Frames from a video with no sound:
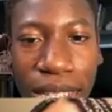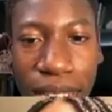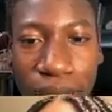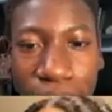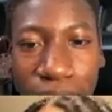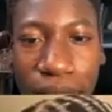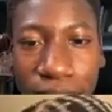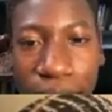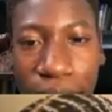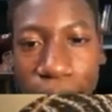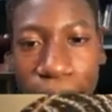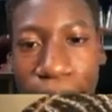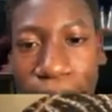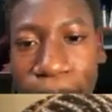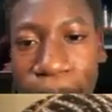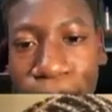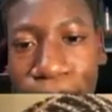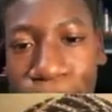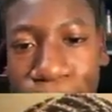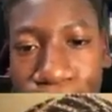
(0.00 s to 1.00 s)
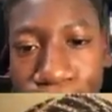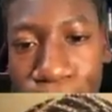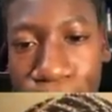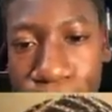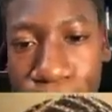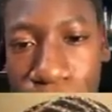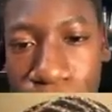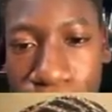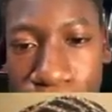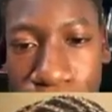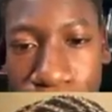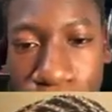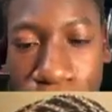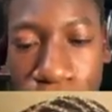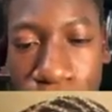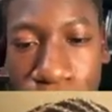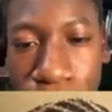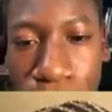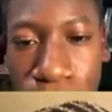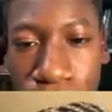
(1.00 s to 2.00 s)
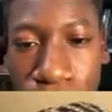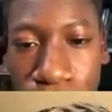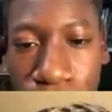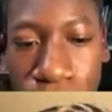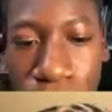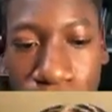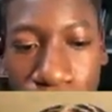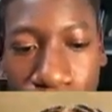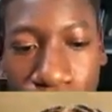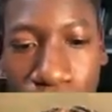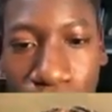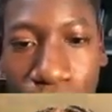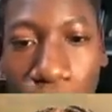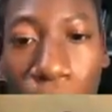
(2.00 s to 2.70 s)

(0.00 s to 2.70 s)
my cousin was trying to call me.